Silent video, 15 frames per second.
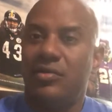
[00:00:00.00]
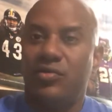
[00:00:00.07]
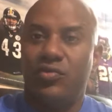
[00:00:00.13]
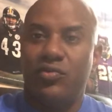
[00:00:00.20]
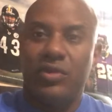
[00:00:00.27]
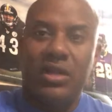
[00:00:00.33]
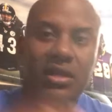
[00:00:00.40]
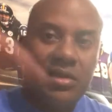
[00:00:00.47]

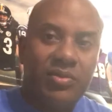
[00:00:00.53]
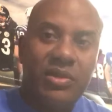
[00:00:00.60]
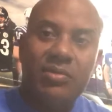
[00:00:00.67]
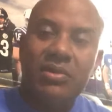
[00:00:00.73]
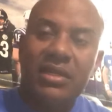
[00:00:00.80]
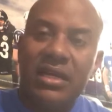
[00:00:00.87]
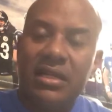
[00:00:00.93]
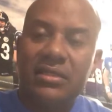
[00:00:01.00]
running the
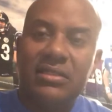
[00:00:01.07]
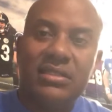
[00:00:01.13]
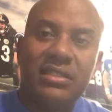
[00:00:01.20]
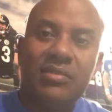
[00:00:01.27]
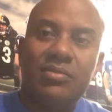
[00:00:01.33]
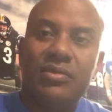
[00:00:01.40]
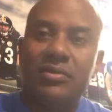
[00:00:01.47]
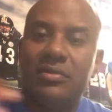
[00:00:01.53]
people out of the
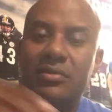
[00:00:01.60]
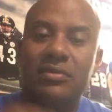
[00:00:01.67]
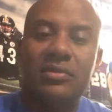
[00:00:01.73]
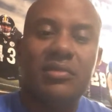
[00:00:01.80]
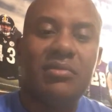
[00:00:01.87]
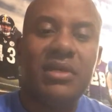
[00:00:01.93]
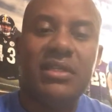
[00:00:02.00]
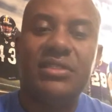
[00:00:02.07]
temple,
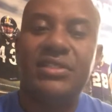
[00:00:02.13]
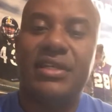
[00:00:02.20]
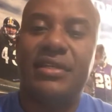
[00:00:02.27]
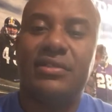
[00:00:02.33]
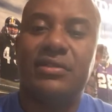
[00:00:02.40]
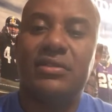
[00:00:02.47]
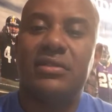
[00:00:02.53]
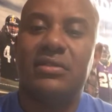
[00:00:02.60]
the money
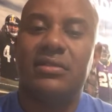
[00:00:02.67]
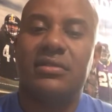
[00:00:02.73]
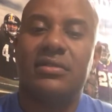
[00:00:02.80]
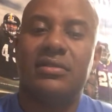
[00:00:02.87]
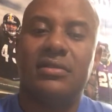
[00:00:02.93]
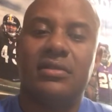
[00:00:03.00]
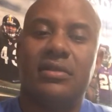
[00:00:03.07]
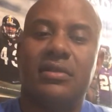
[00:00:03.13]
changers,
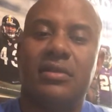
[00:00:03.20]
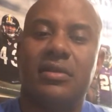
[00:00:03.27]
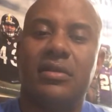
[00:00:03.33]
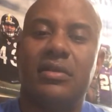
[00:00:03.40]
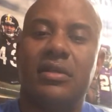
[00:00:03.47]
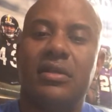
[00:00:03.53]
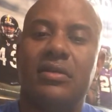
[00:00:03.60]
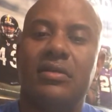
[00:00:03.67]

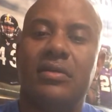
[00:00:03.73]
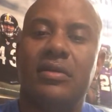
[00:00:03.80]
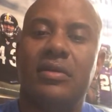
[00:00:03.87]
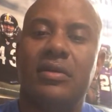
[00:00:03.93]
you know,